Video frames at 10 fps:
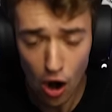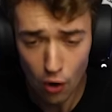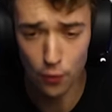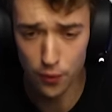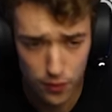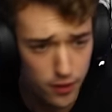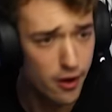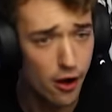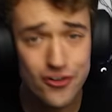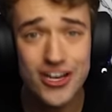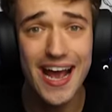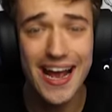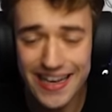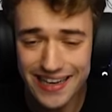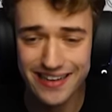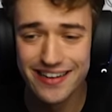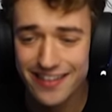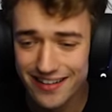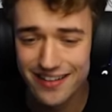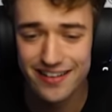Oh! Okay.
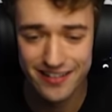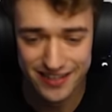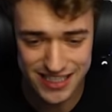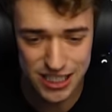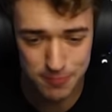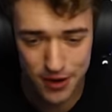This is